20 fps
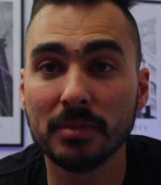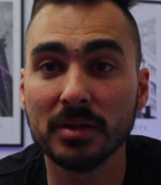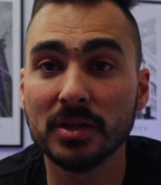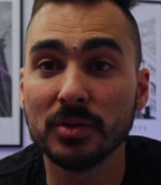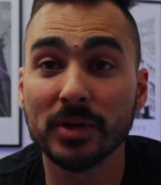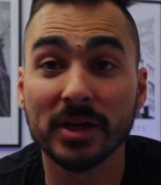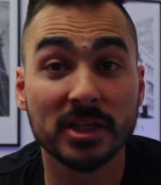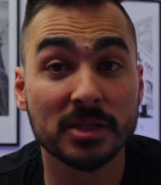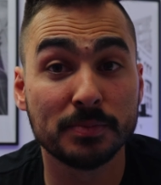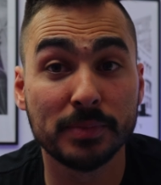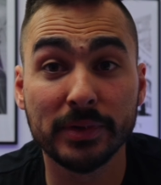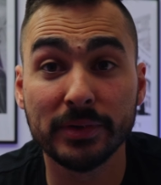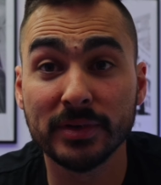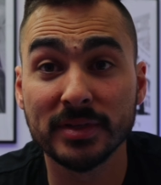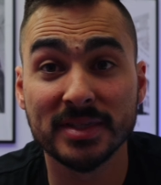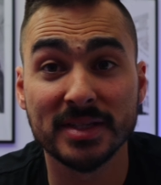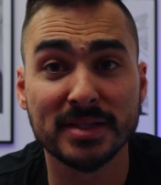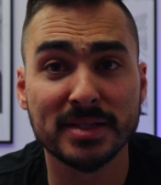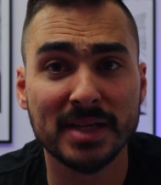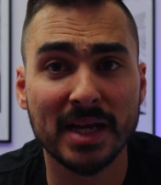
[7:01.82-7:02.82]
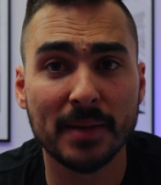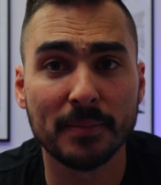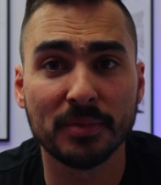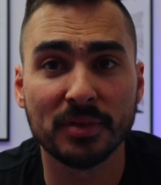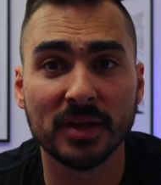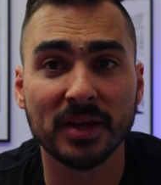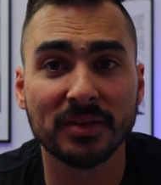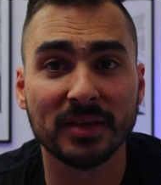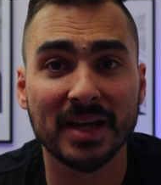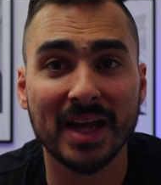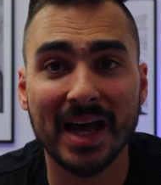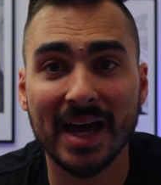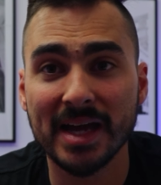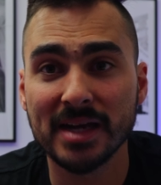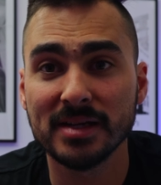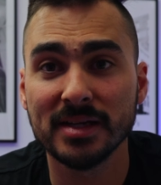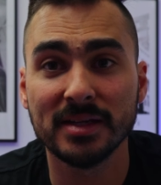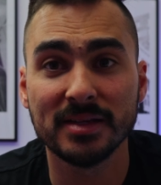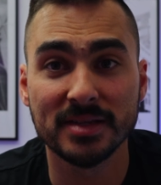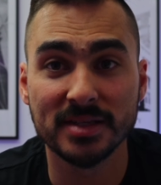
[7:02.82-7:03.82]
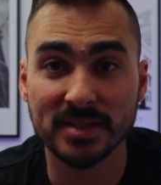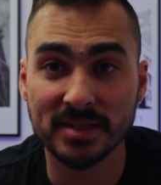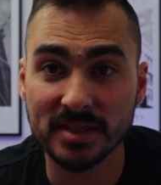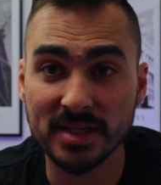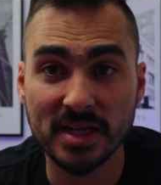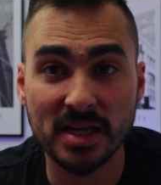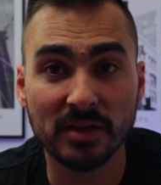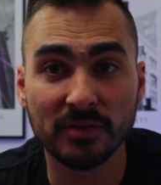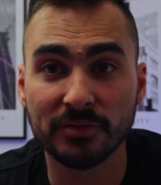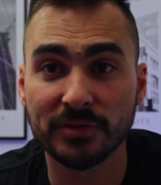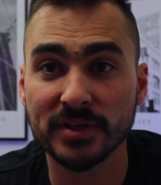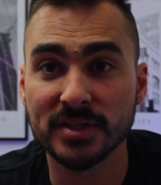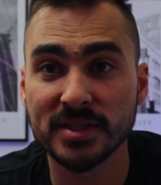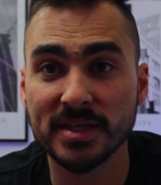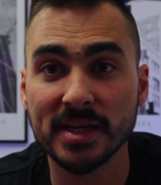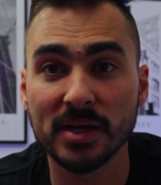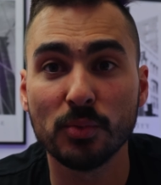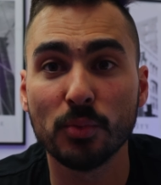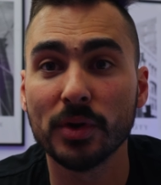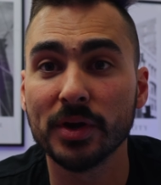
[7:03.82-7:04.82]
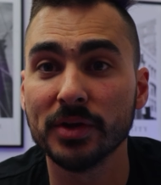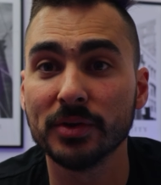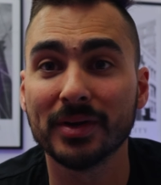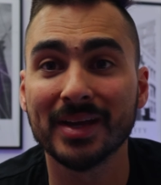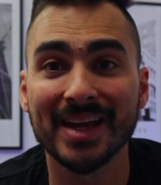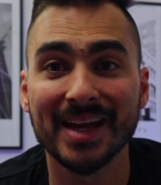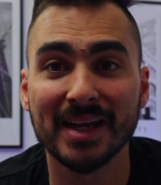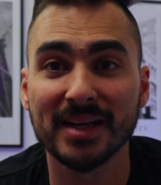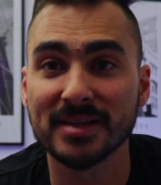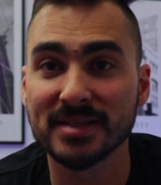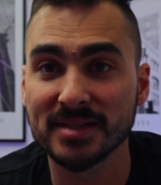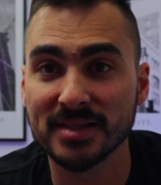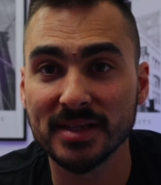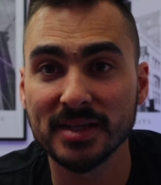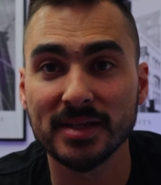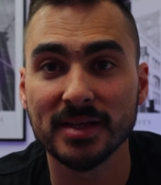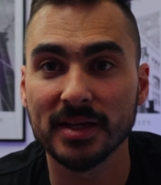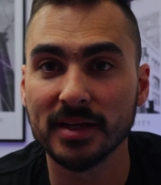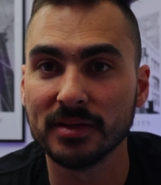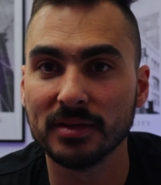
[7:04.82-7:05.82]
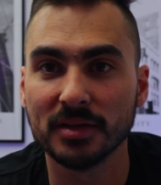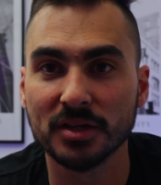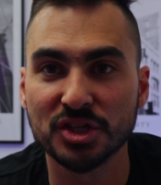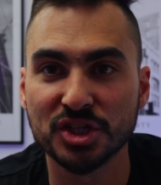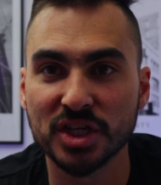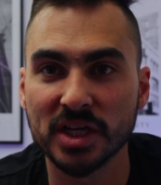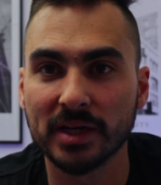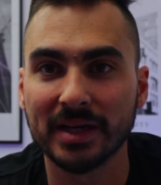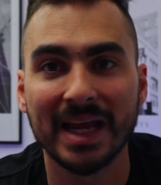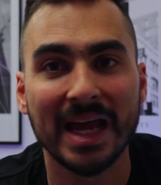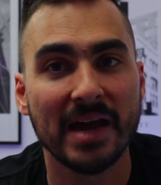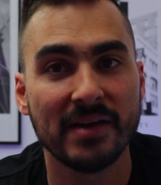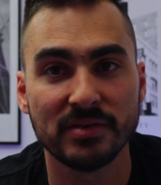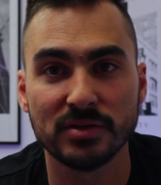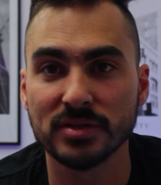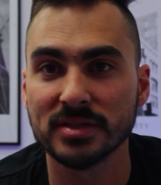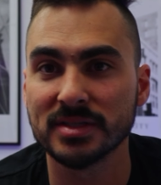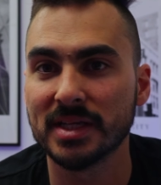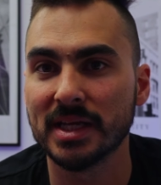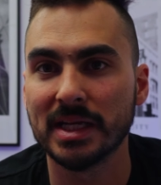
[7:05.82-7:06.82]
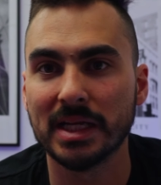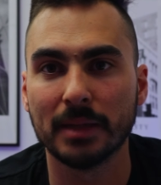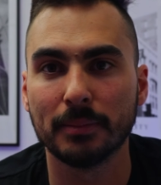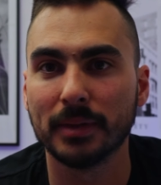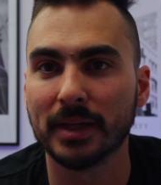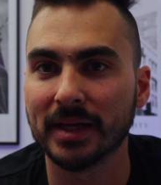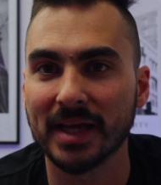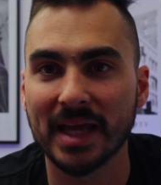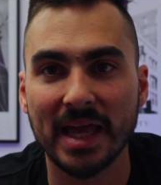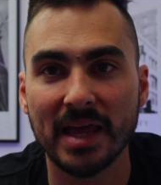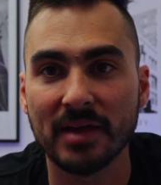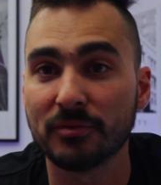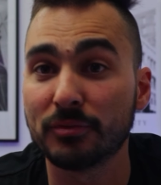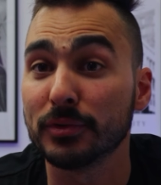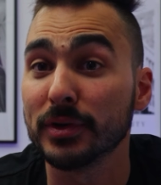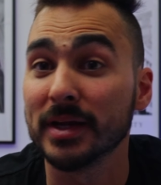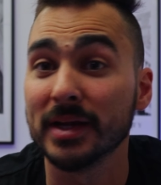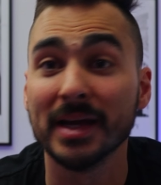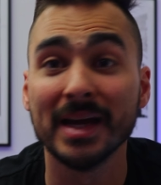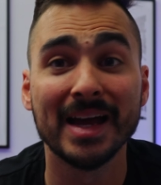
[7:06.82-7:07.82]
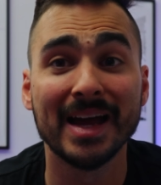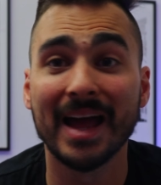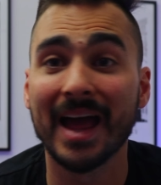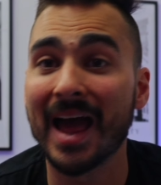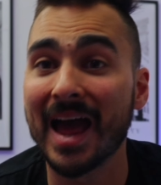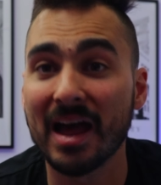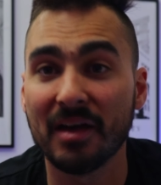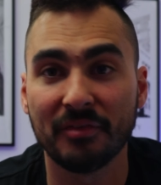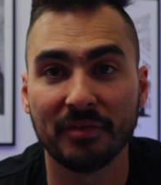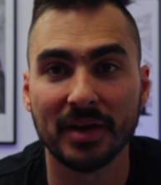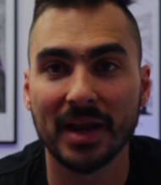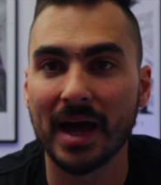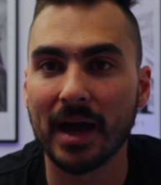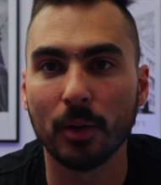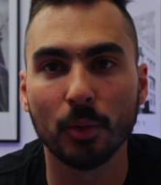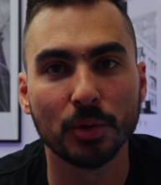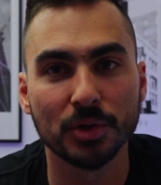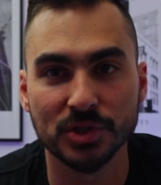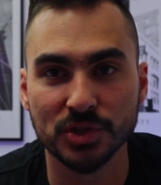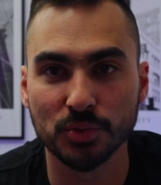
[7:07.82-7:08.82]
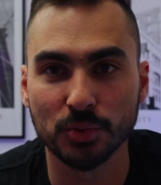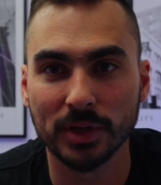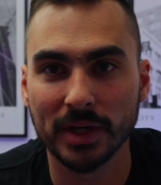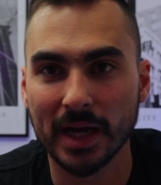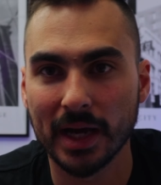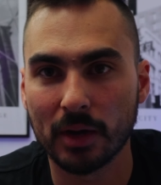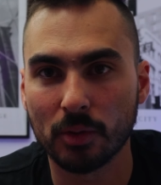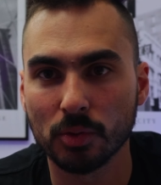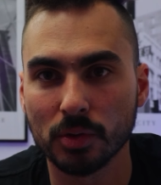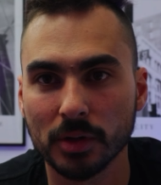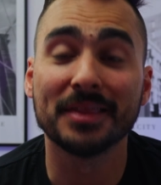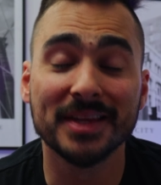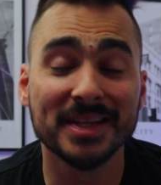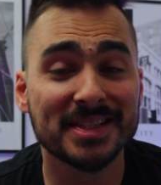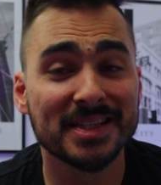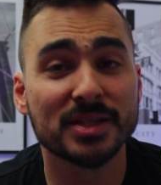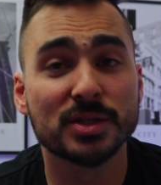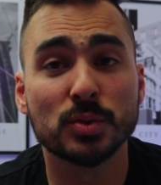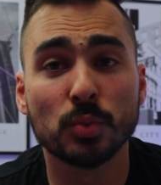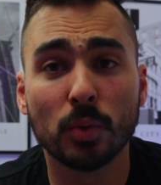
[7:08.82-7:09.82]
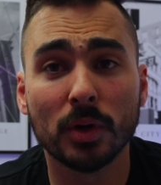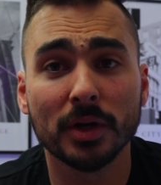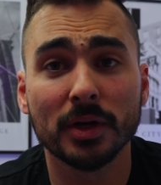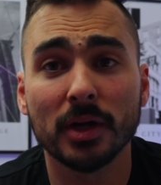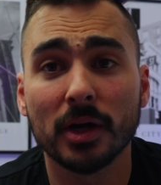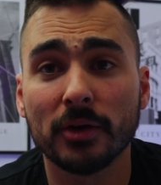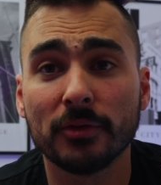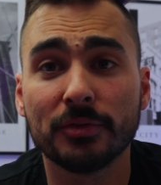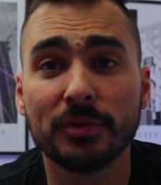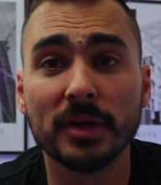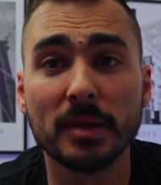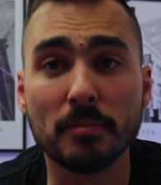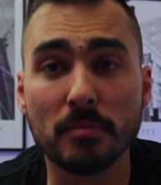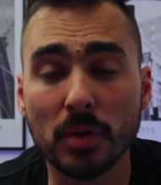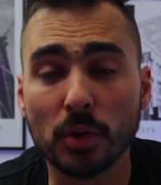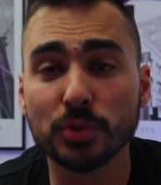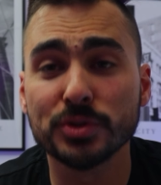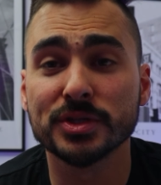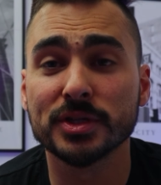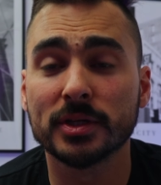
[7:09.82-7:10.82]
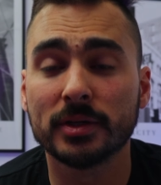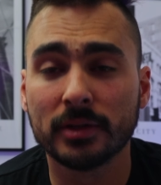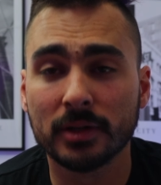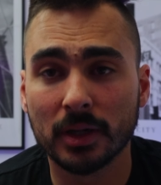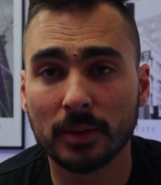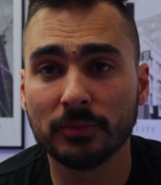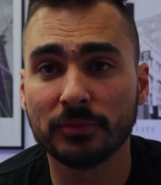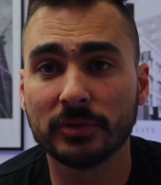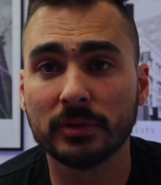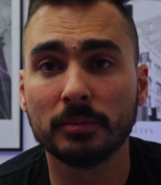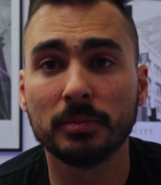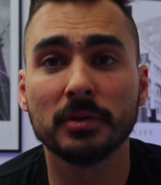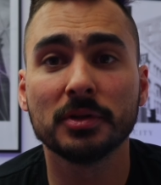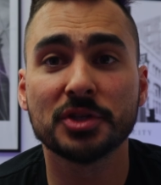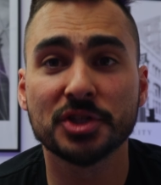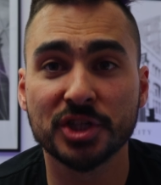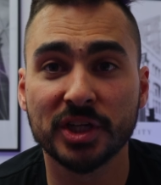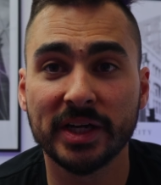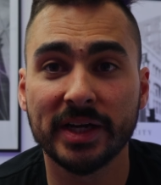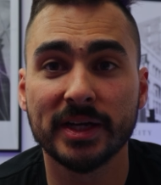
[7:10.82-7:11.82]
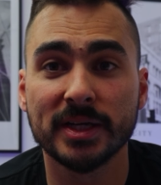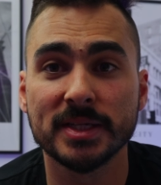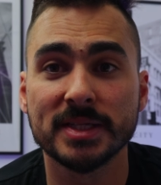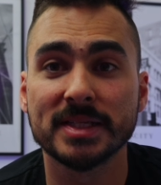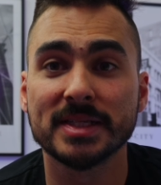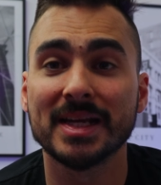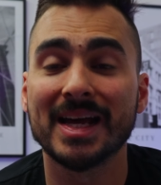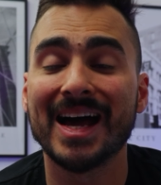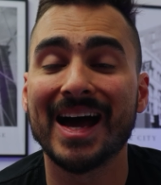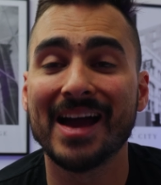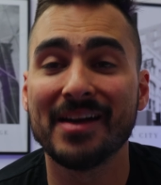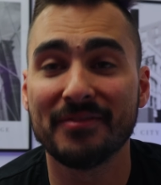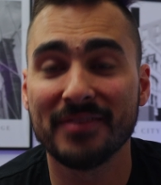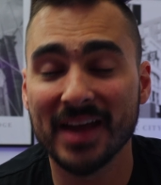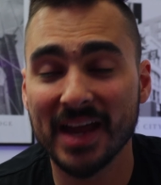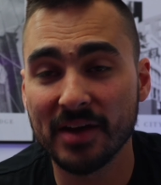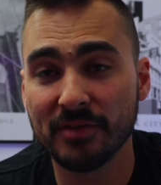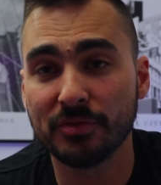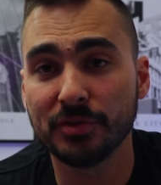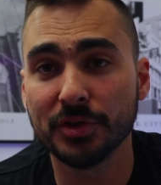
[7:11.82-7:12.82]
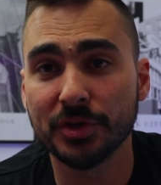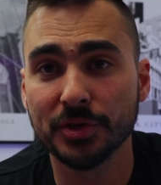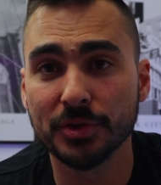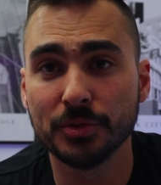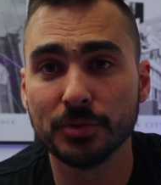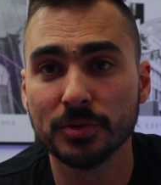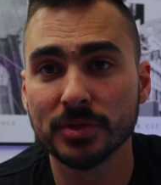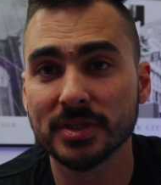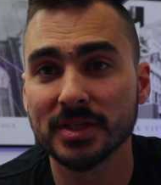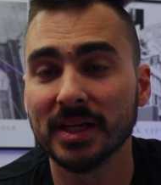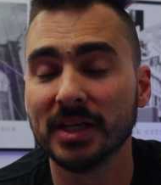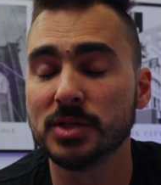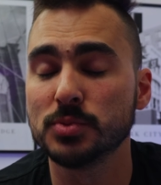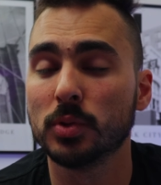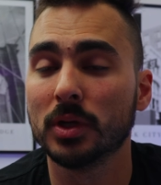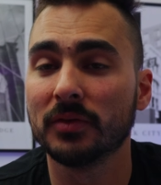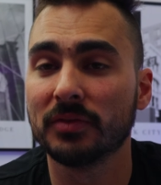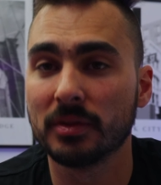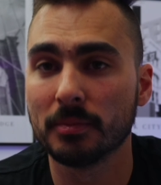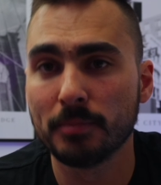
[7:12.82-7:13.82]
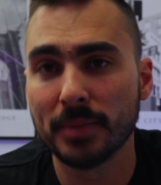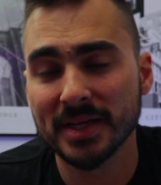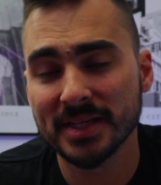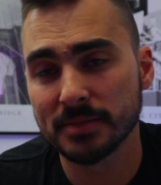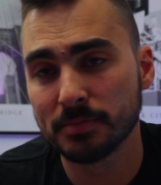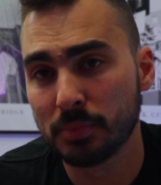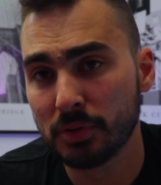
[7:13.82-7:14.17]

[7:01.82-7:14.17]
you experience the same thing that I did, the seating fatigue, where you can't sit in the chair and have to stand up like every half an hour to an hour. This is one of the most comfortable chairs I've ever used. It's one of the best